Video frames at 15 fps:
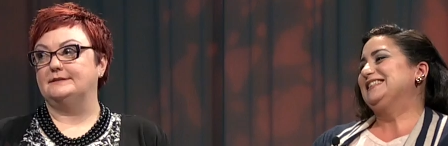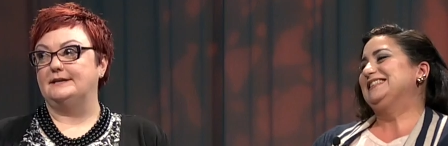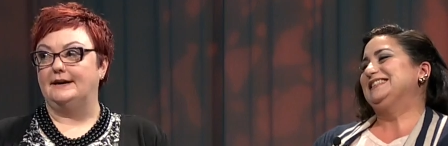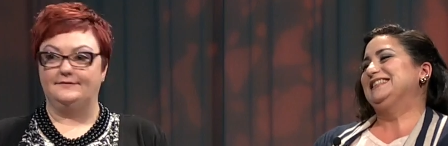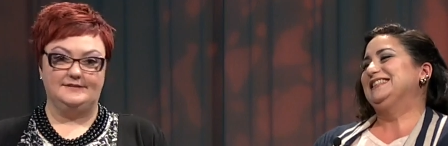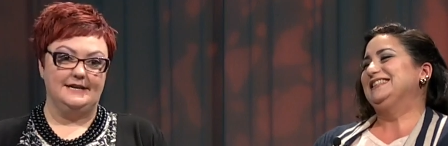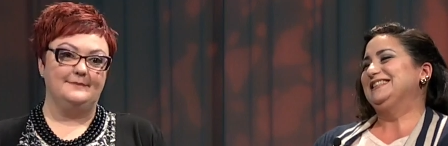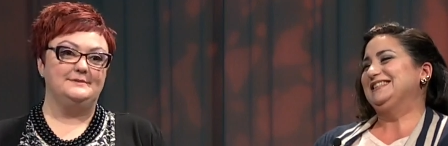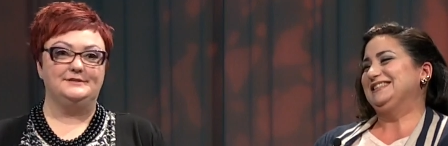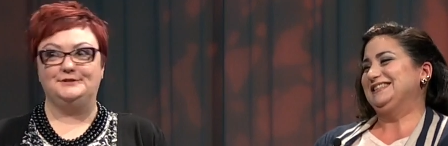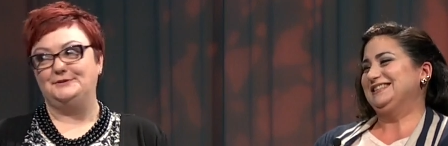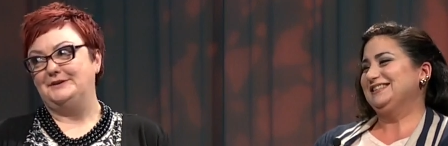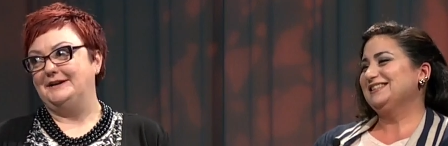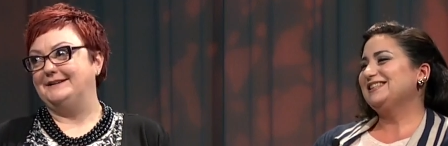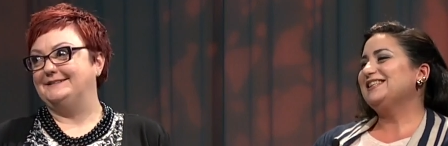Speaker 1: have time to do
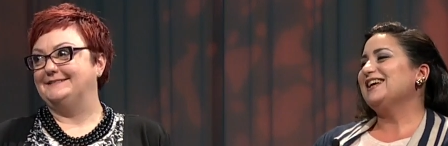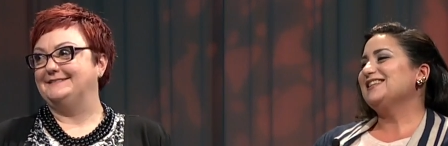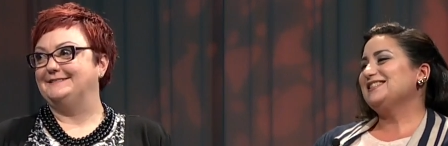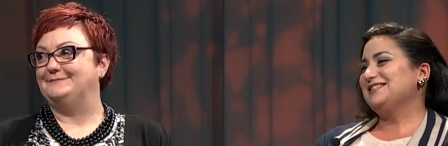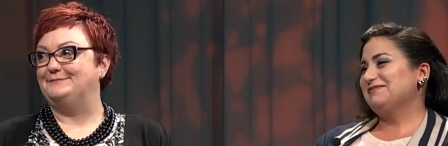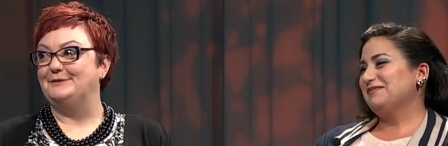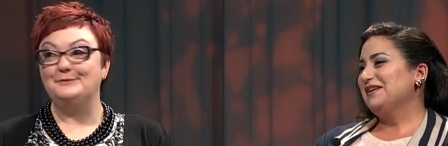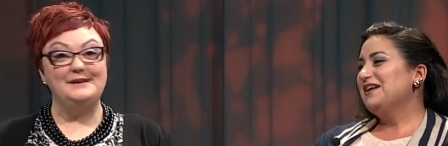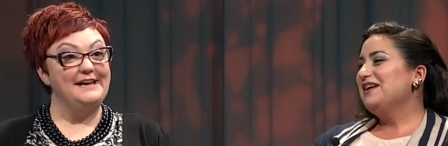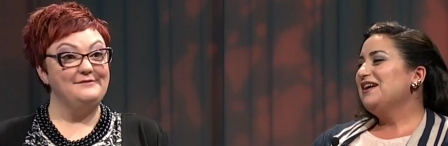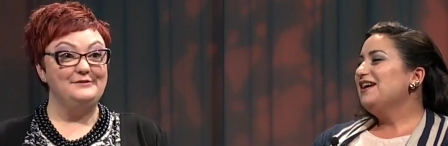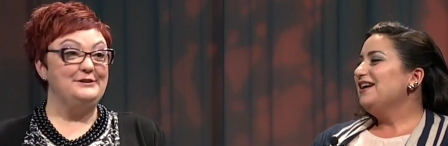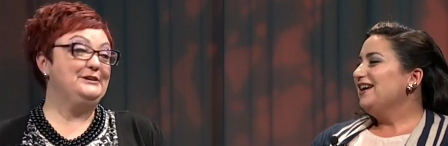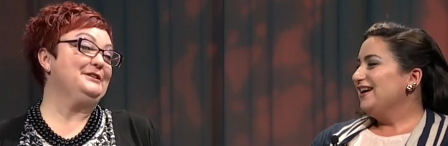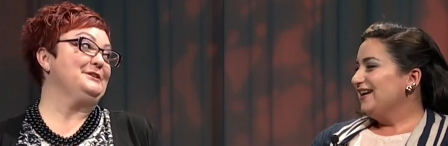that. Yes. But we came
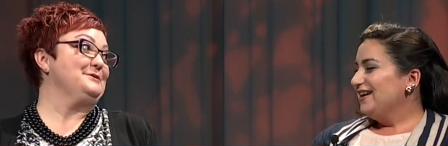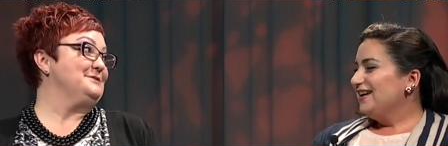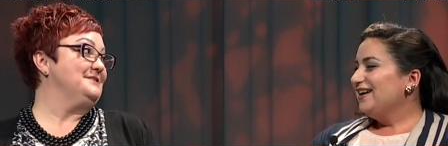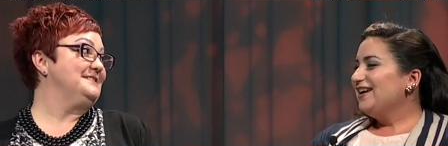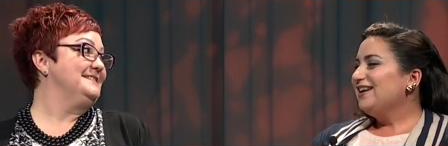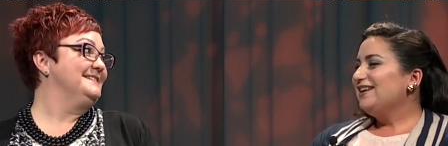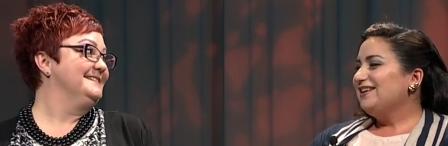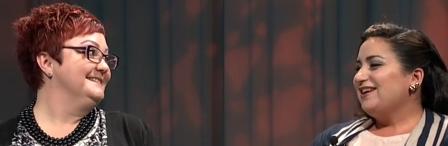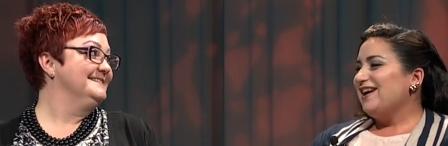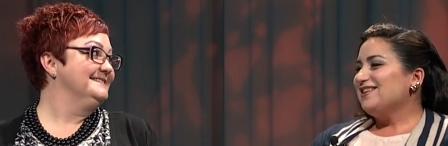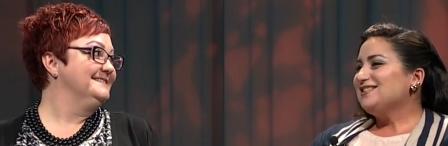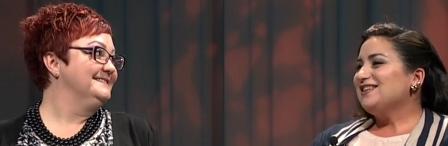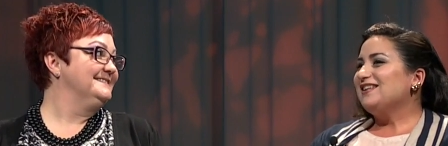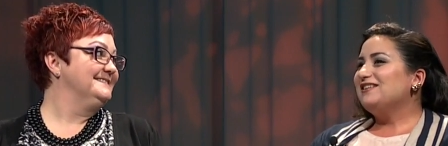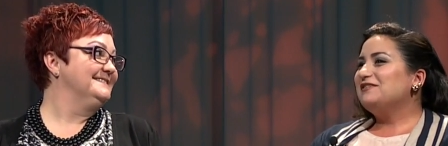
Speaker 2: very close.
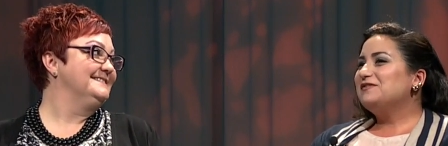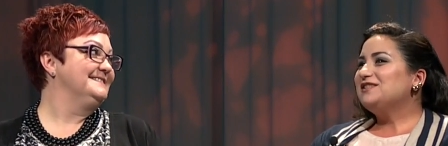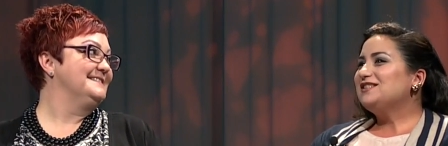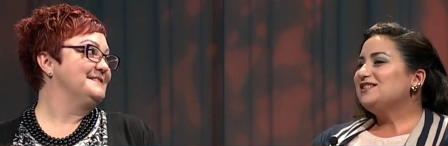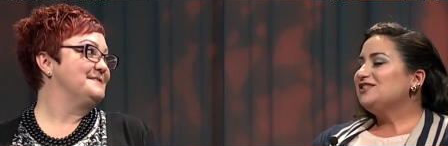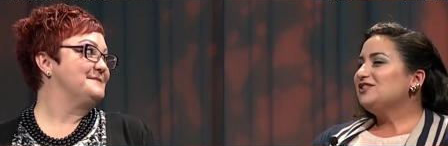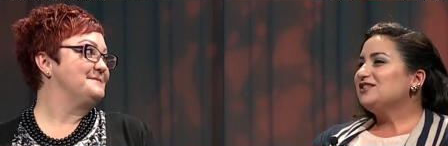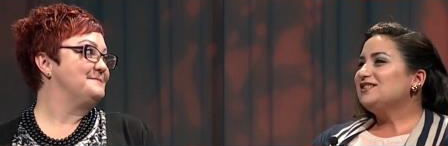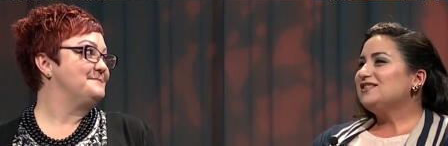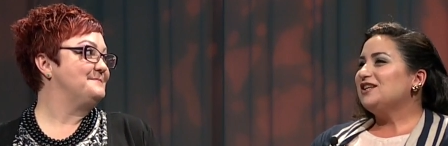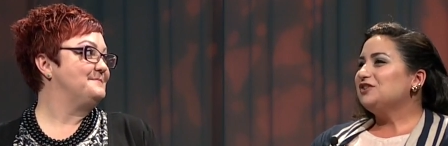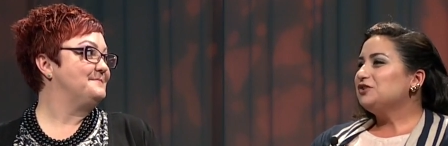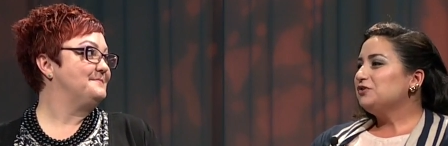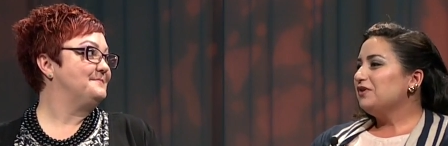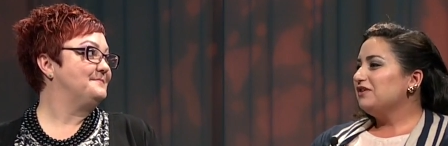Yes, and it was just
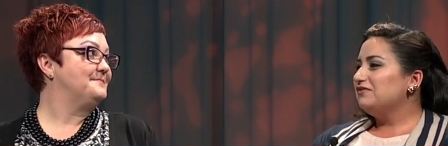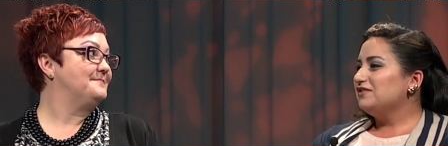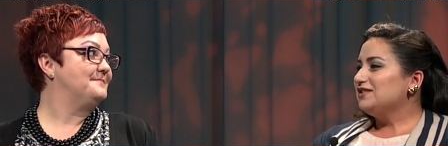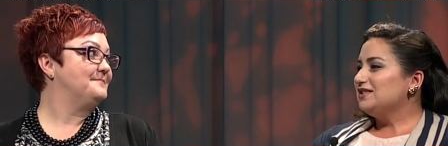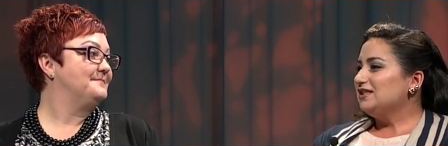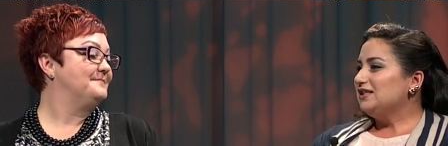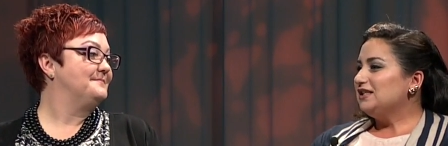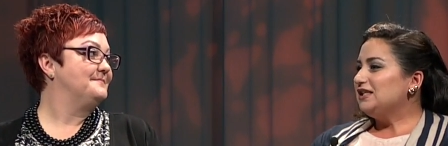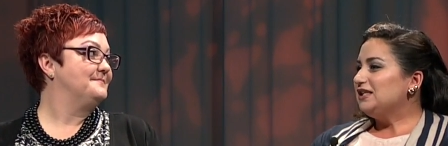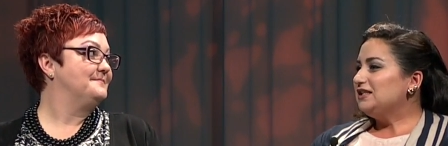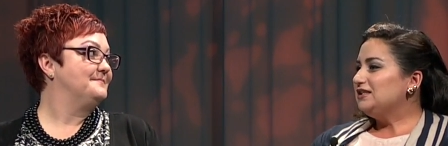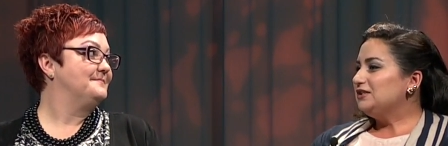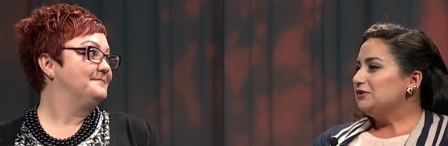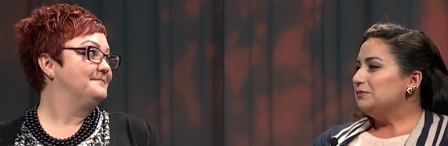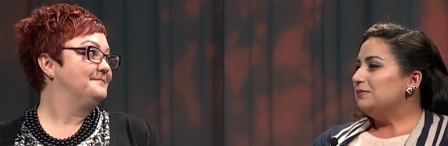such a great facility
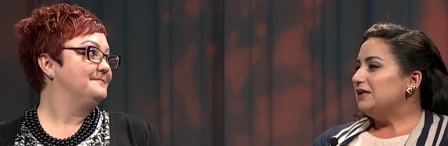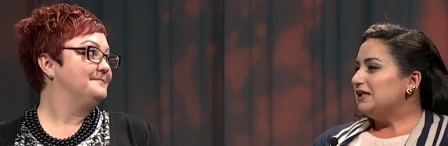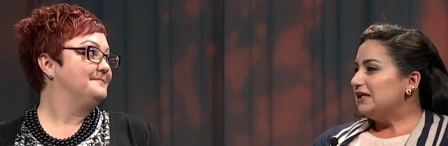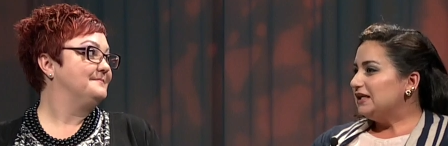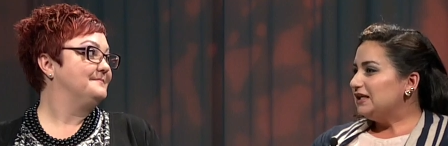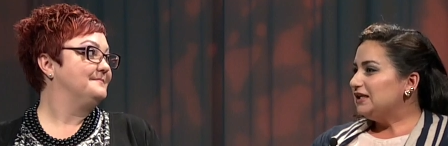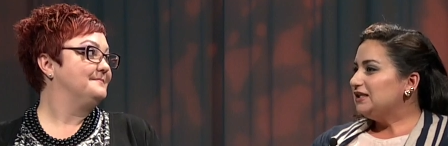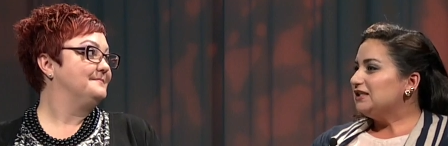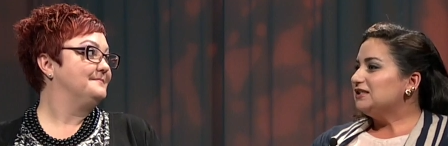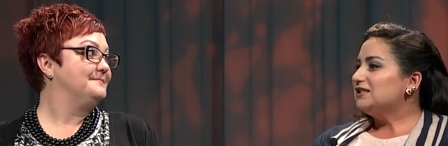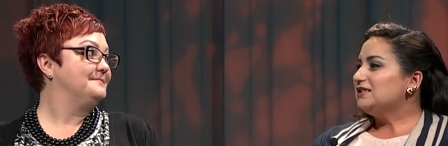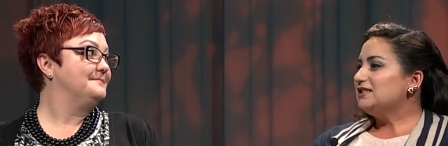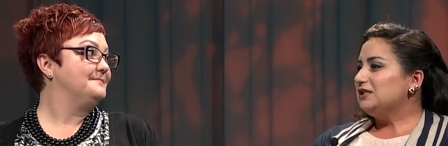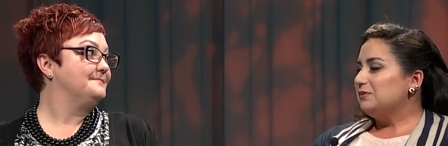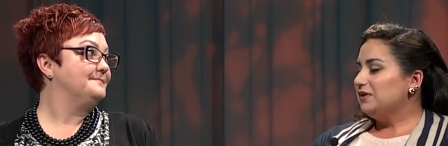to be in and to
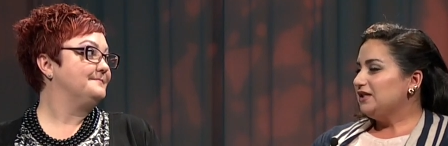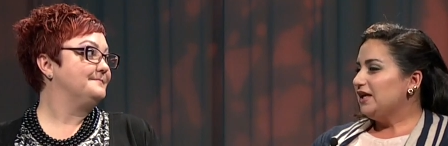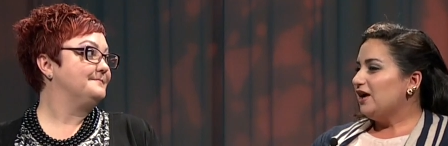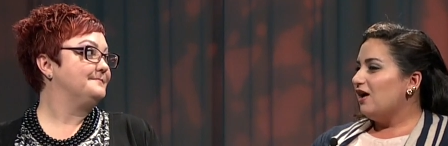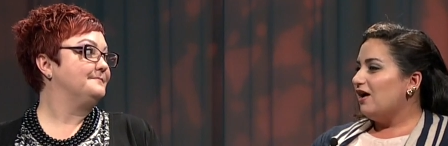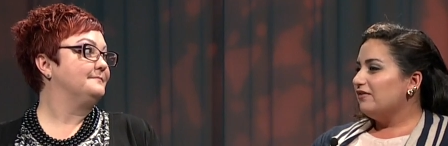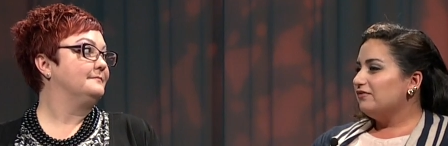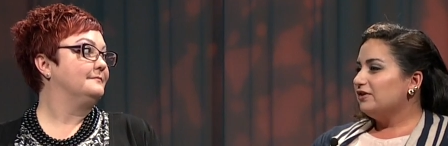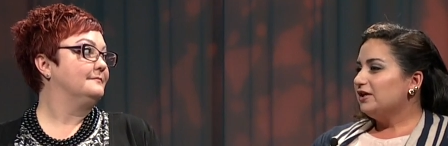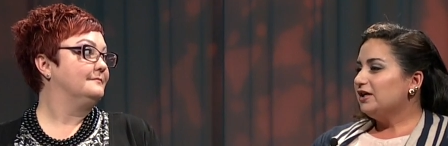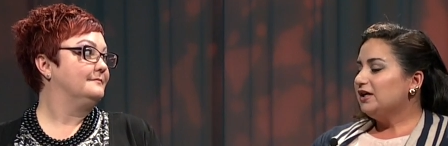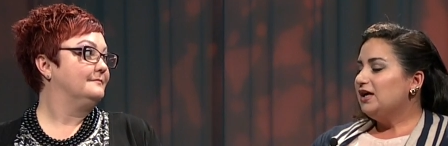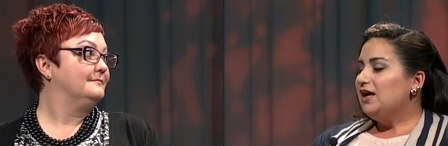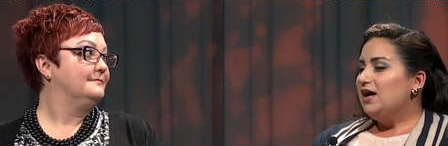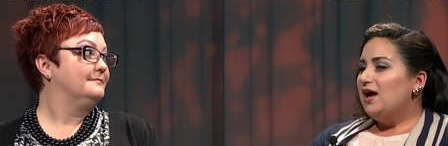see what they offer.